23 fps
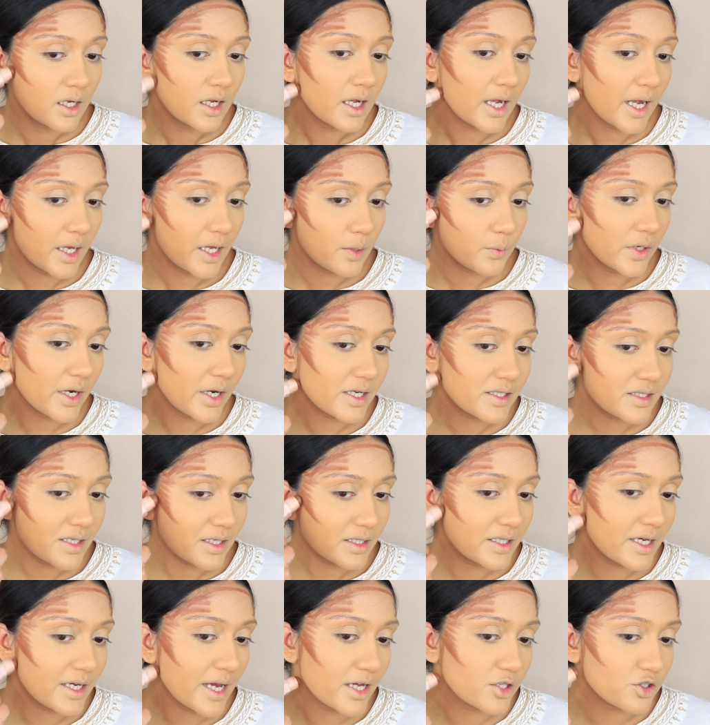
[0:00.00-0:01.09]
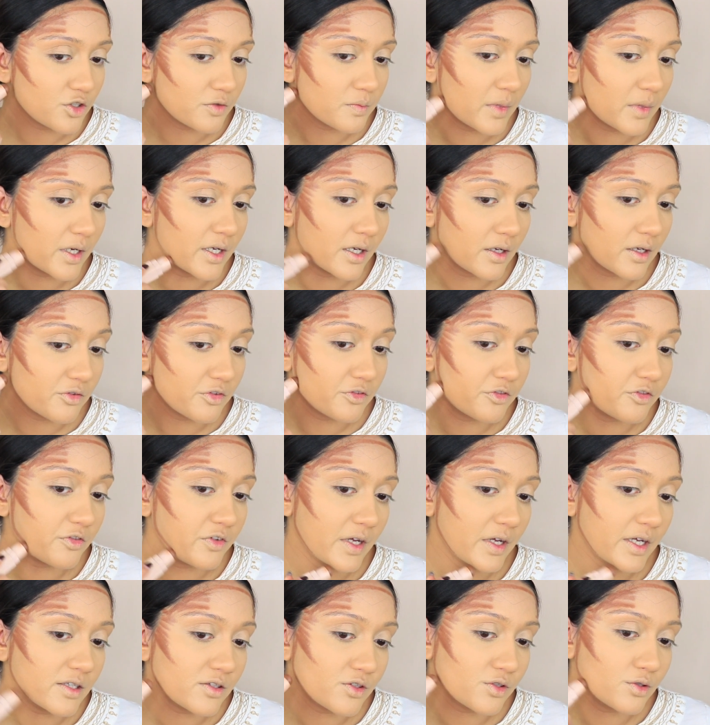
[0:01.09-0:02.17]
And when I say the edge of my
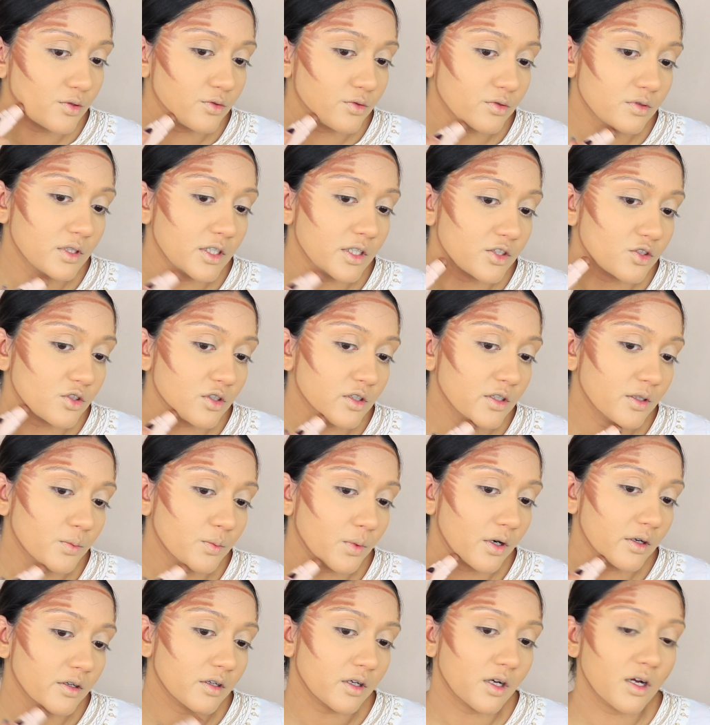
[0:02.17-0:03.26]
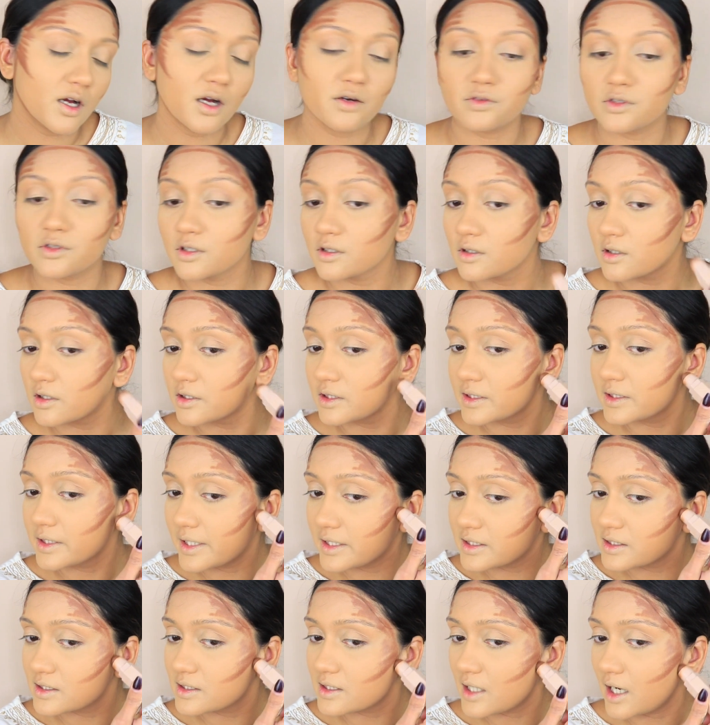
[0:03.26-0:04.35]
face, you literally want to cover the
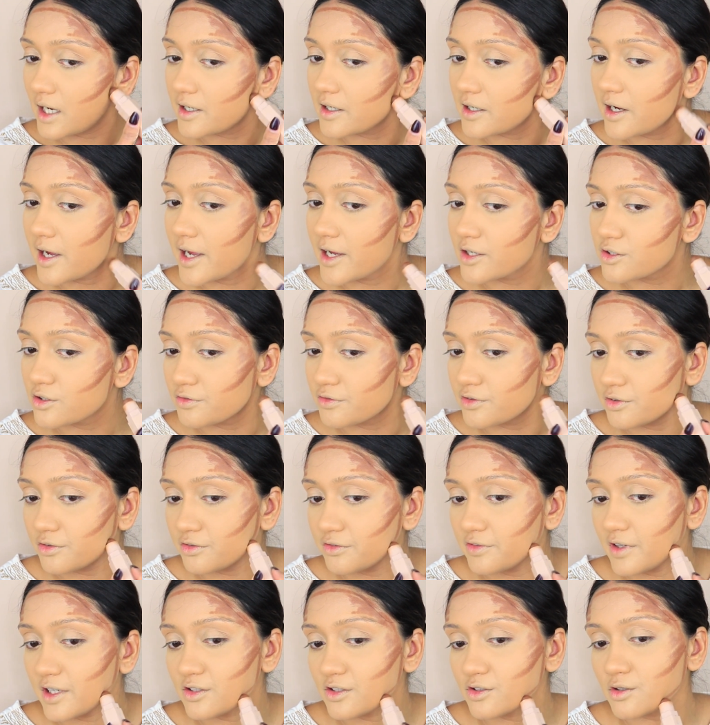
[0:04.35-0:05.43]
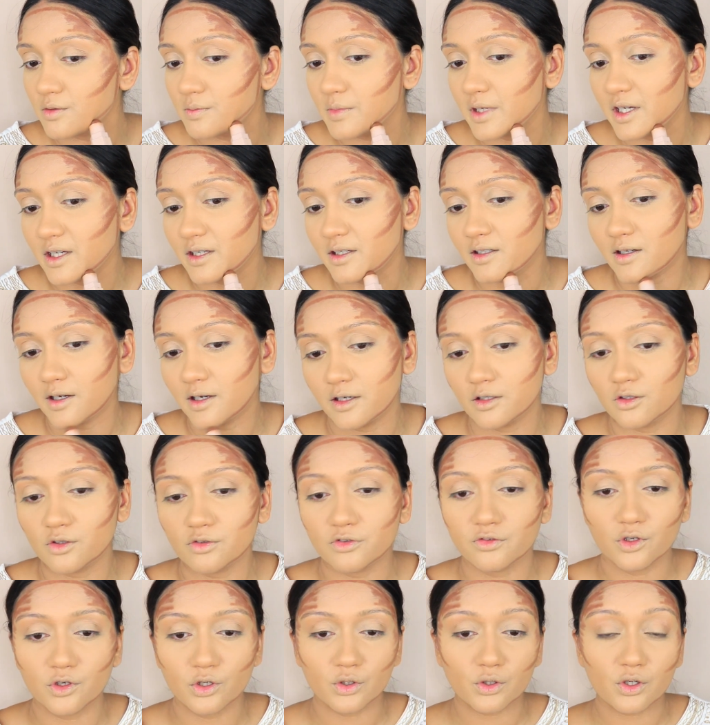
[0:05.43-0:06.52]
entire edge of your face to make it kind
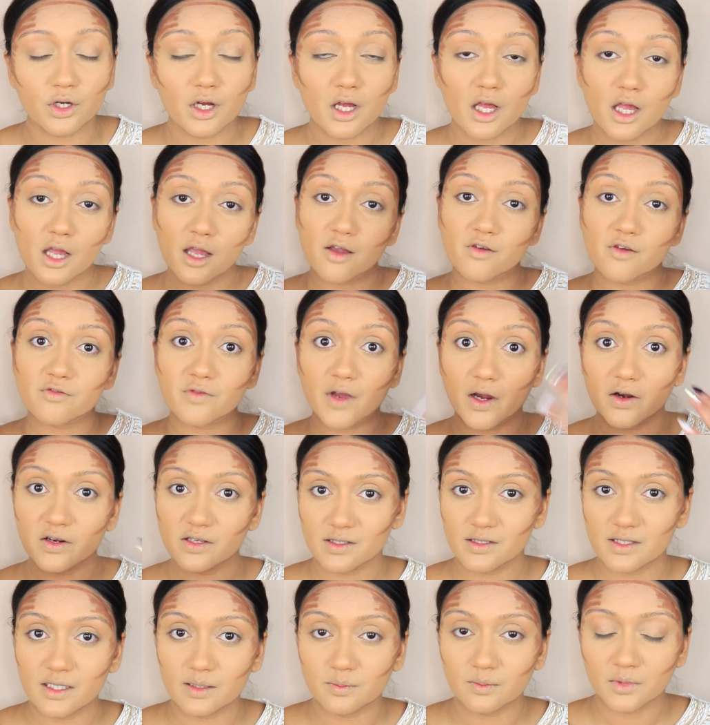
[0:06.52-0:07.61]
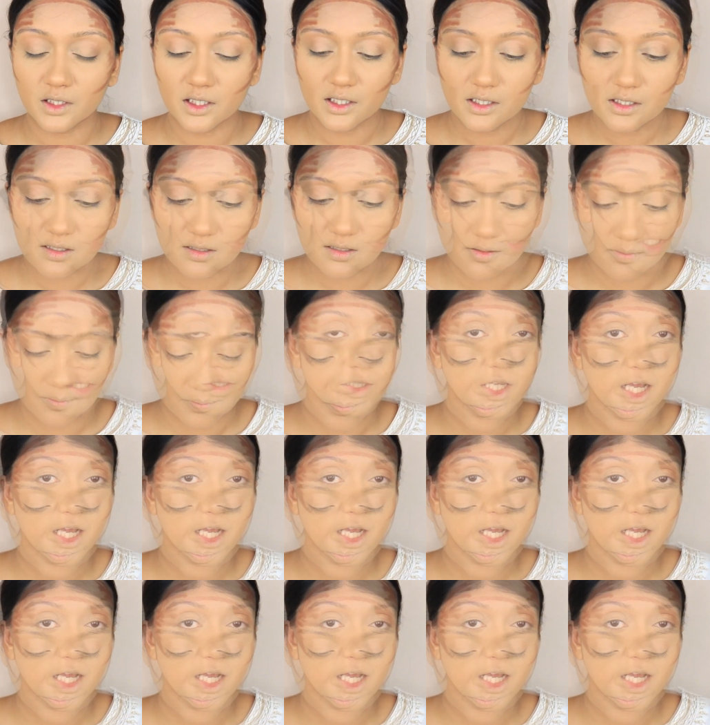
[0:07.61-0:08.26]
of look very seamless.